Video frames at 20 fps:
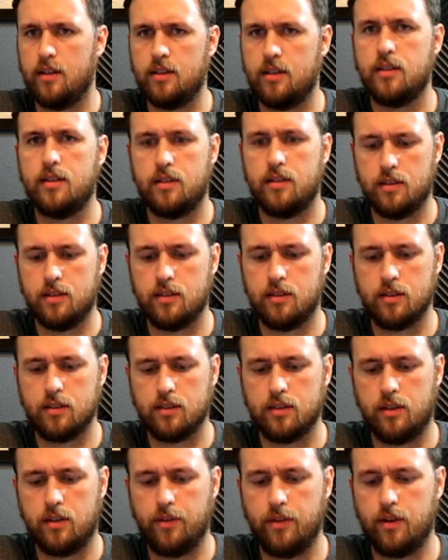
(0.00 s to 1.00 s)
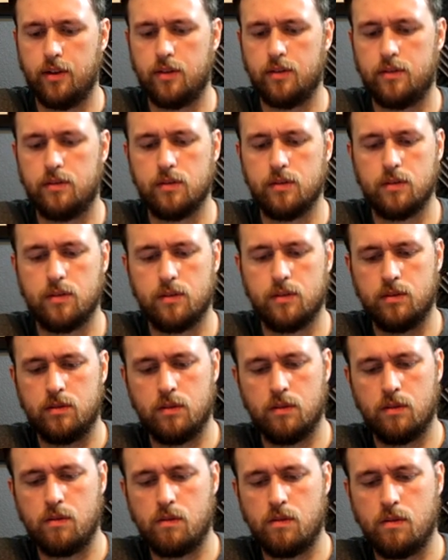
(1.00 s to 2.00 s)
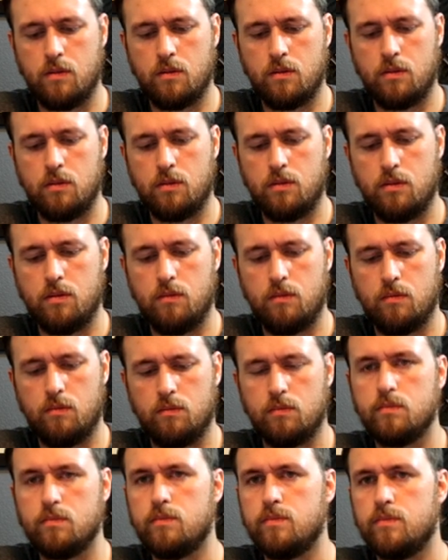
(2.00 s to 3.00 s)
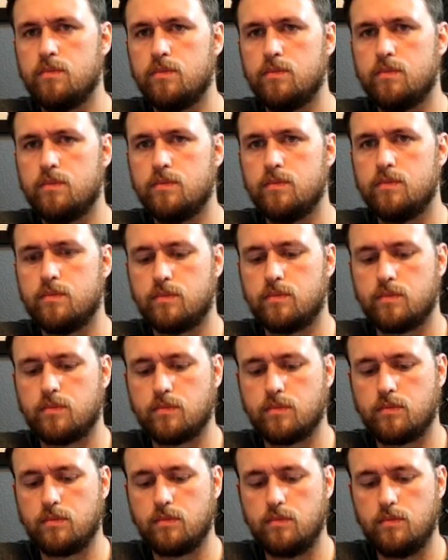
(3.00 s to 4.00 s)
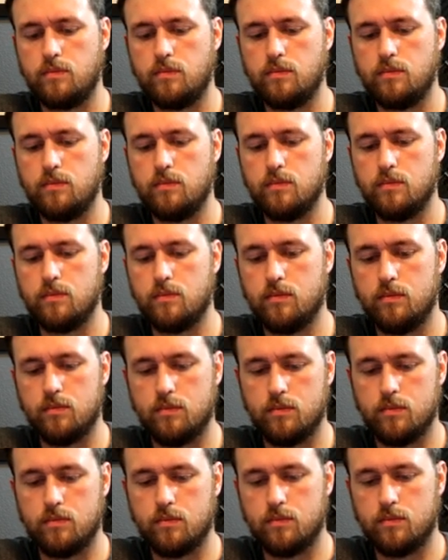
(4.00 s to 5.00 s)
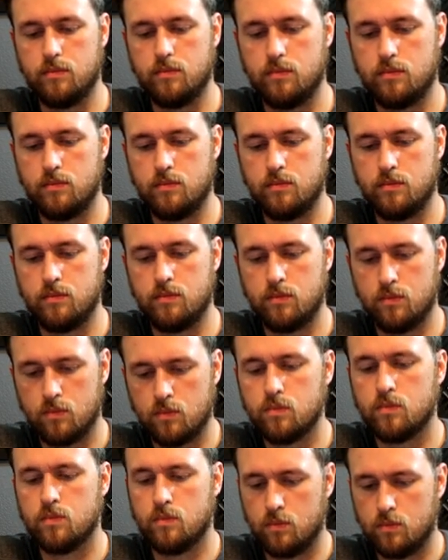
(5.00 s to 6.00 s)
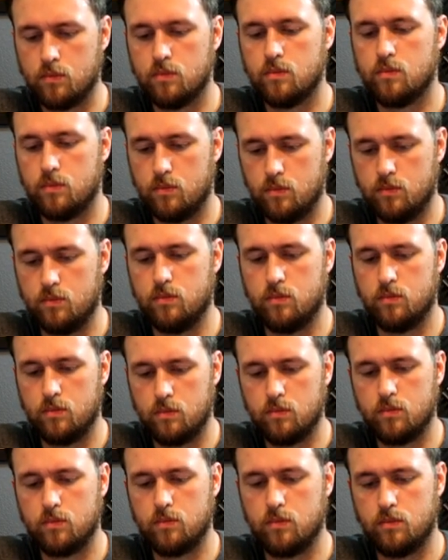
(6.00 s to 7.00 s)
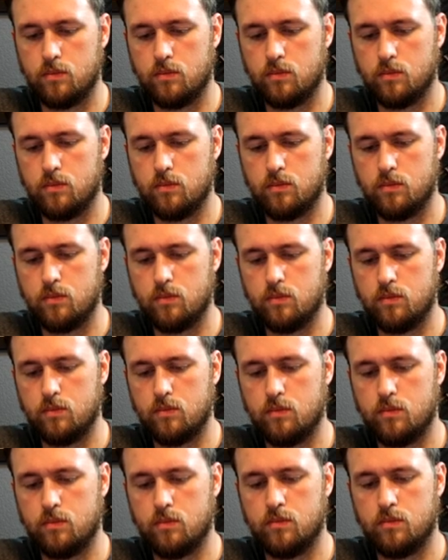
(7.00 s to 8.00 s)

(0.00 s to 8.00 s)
This person isn't speaking.